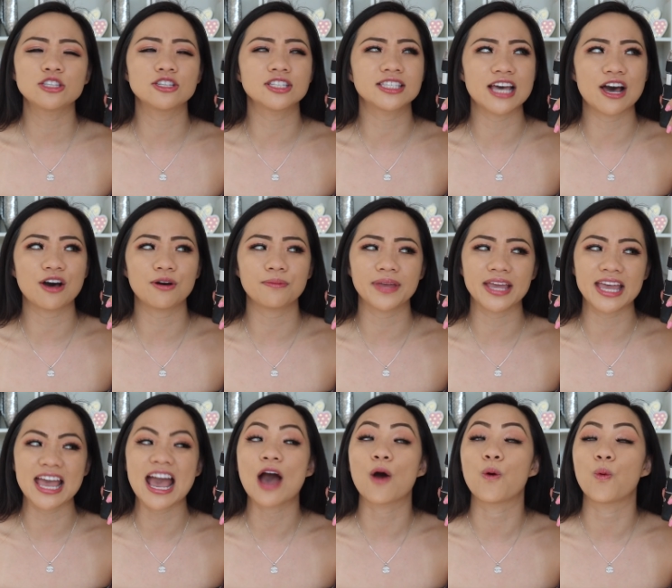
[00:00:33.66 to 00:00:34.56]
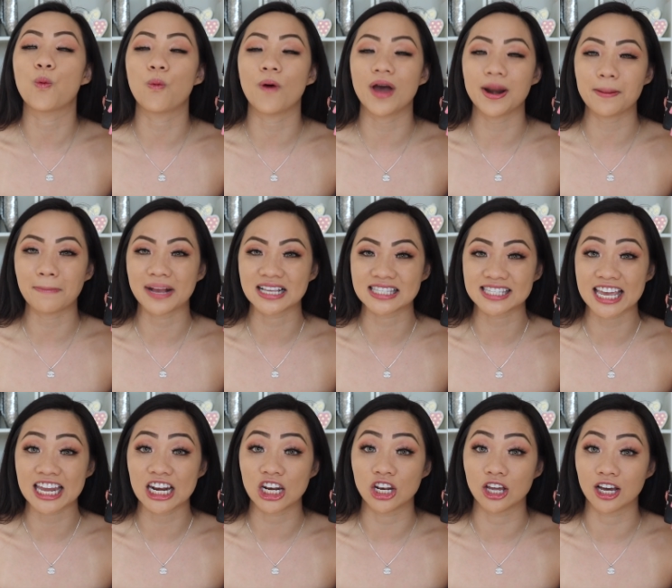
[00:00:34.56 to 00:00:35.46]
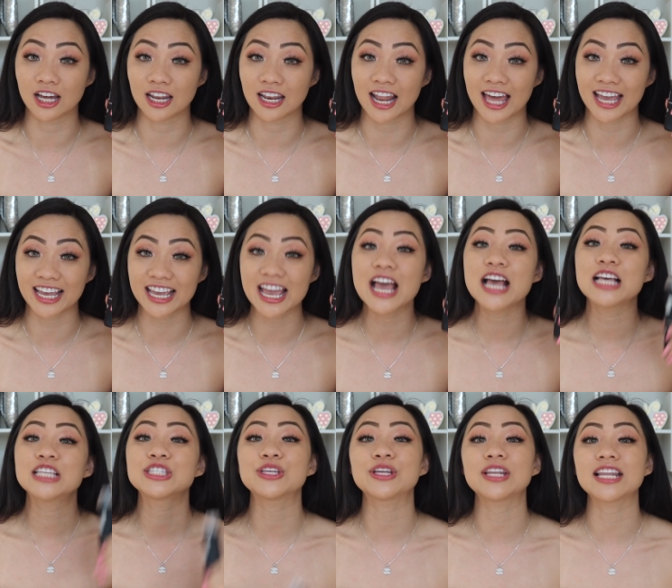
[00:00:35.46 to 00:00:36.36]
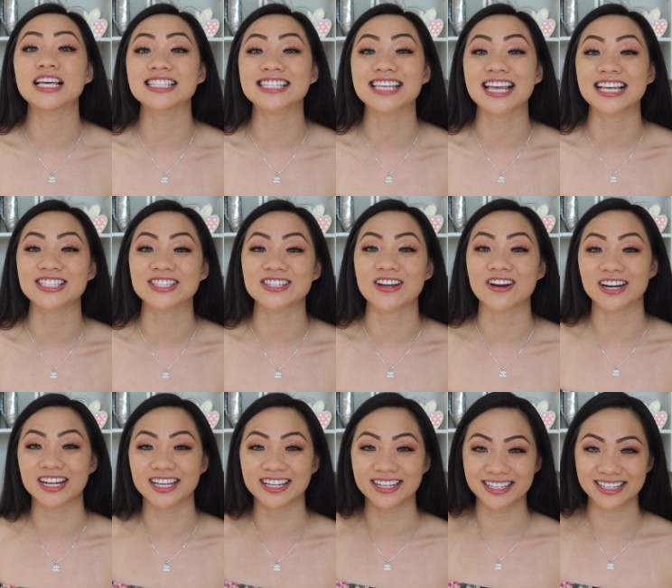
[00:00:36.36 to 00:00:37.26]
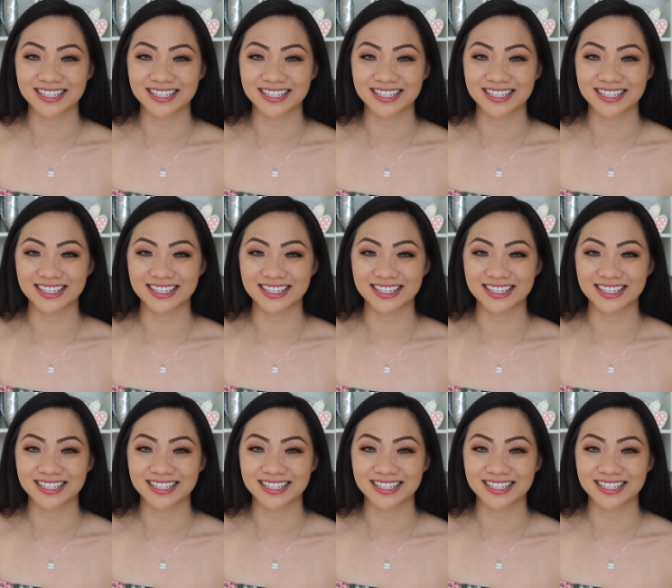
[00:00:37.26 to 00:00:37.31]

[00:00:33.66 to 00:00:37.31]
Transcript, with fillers: to tell me what my skin looked like. So let's get started.